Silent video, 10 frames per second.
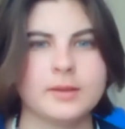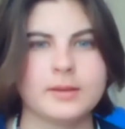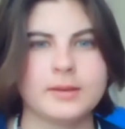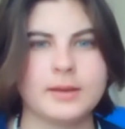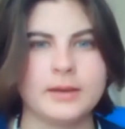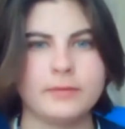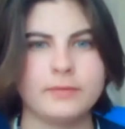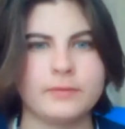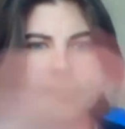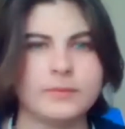can have
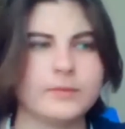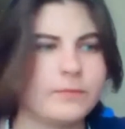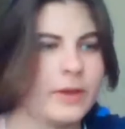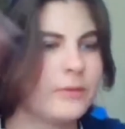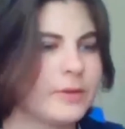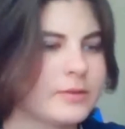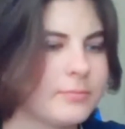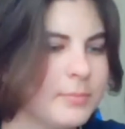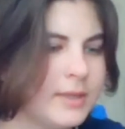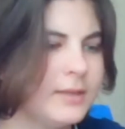various
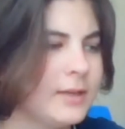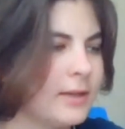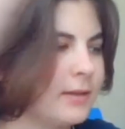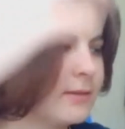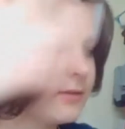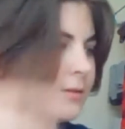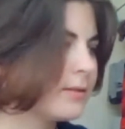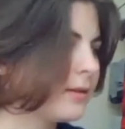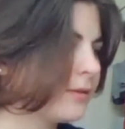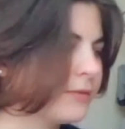meanings and
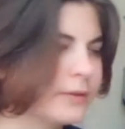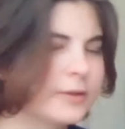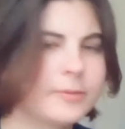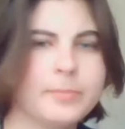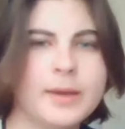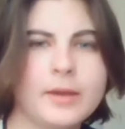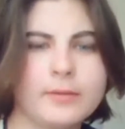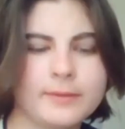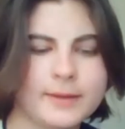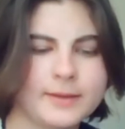stuff, and
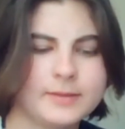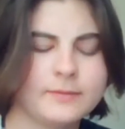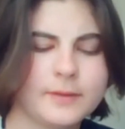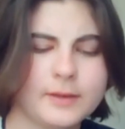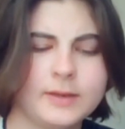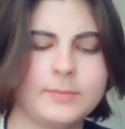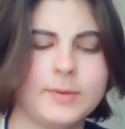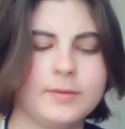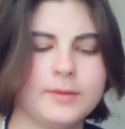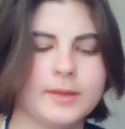comparing that and thinking
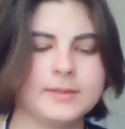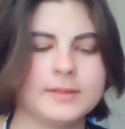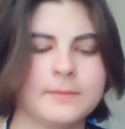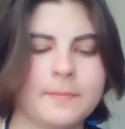about that.